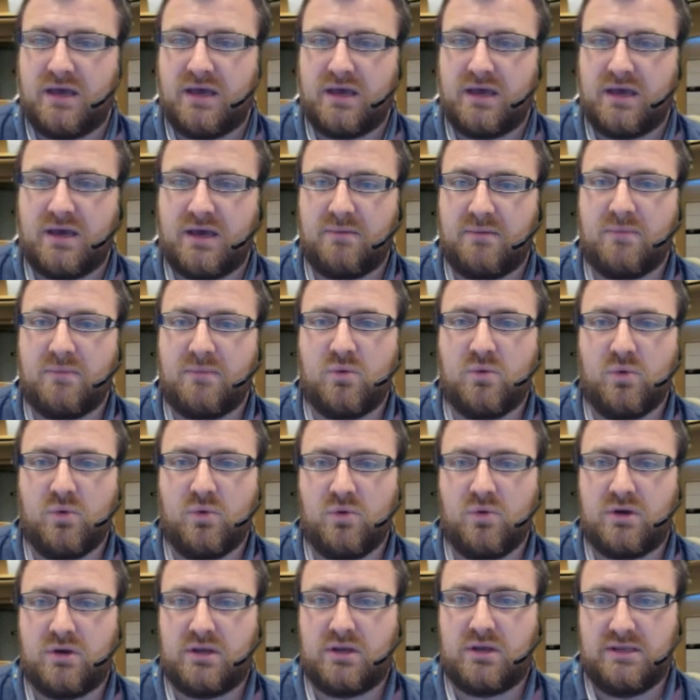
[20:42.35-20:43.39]

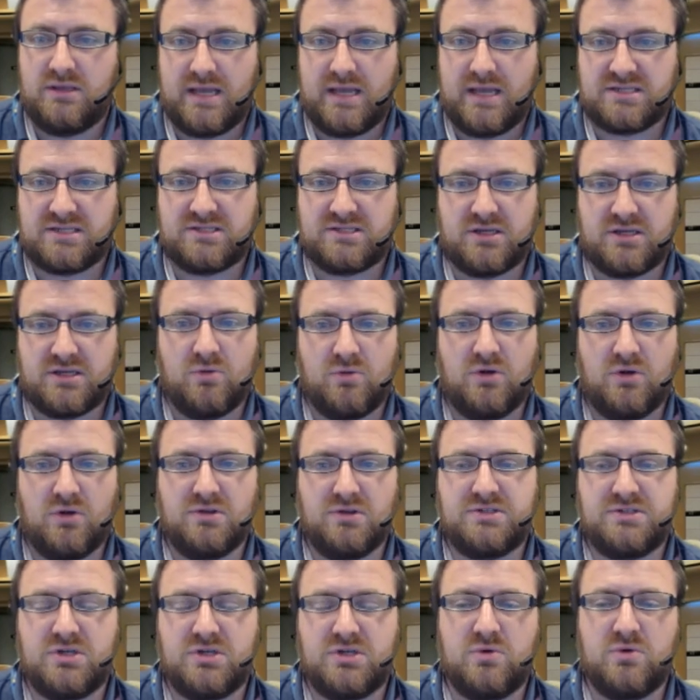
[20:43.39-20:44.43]
We'll next go on
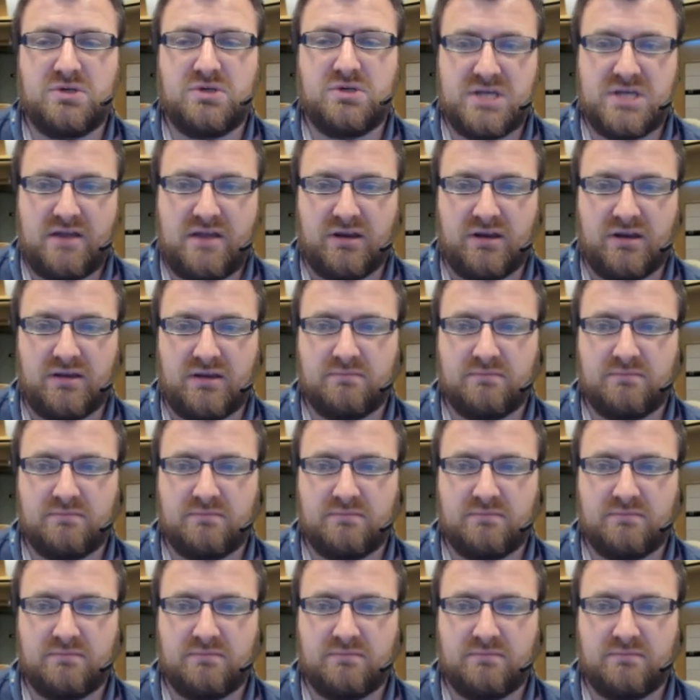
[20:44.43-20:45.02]
to sharing.